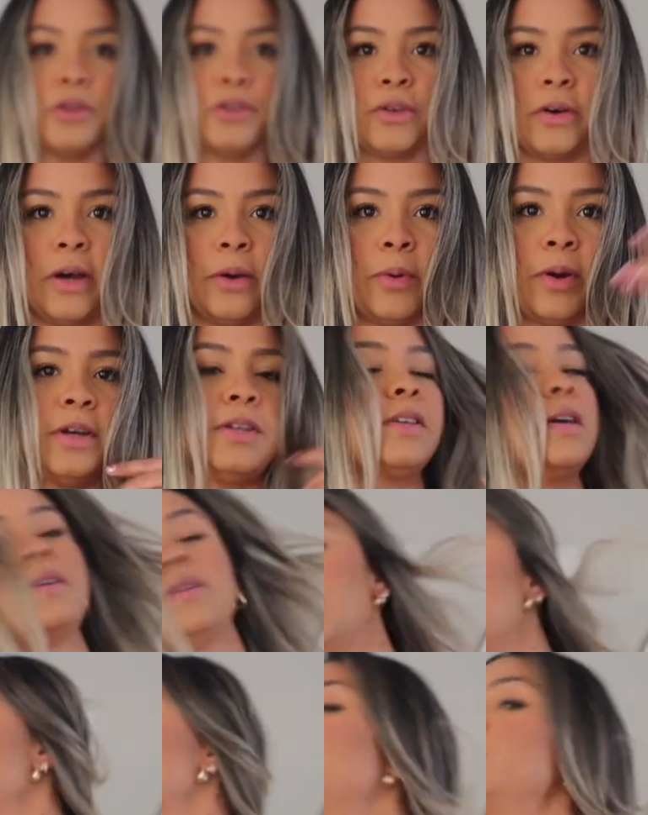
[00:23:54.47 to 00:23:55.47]
also I wear a
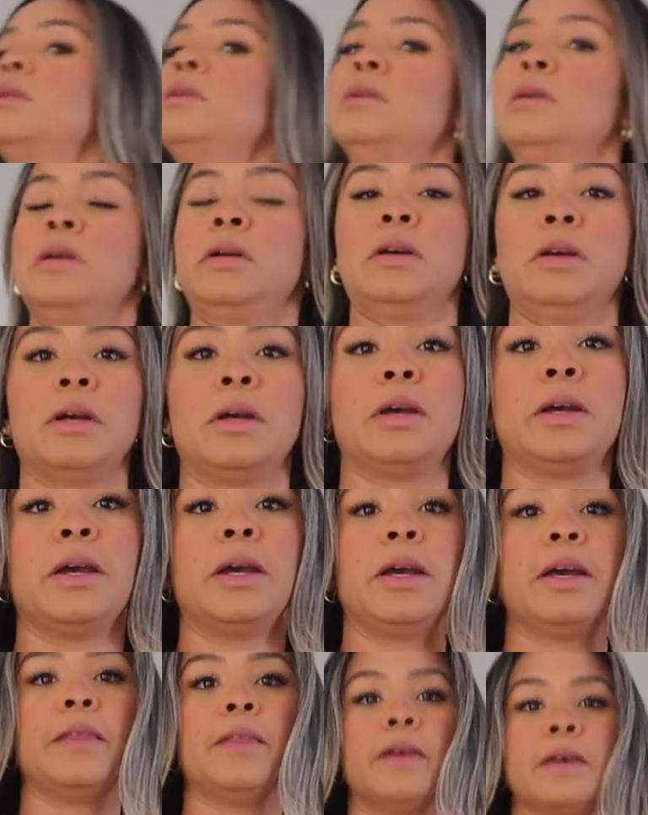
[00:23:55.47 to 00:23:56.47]
size small.
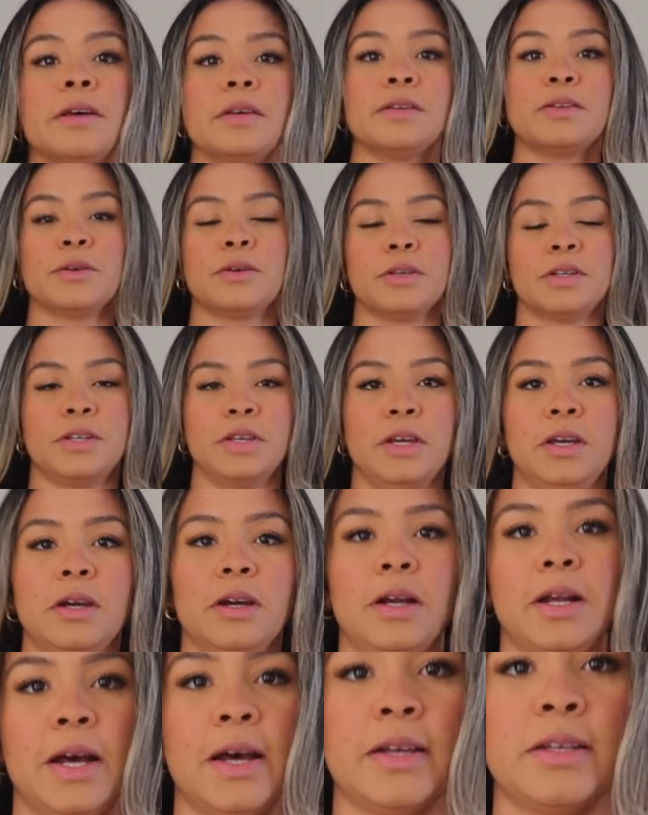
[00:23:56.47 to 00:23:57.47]
In this, you can see
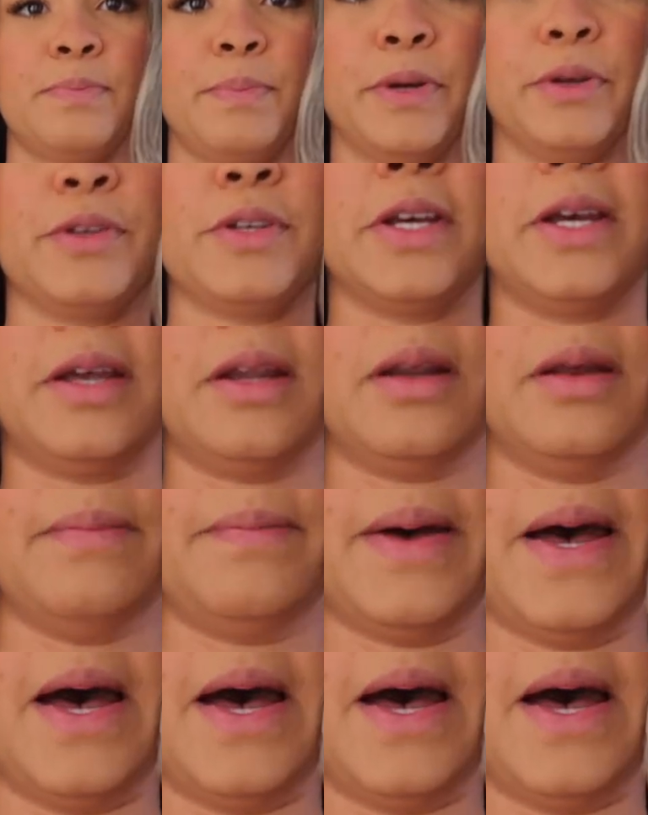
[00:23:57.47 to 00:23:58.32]
here, it has built-in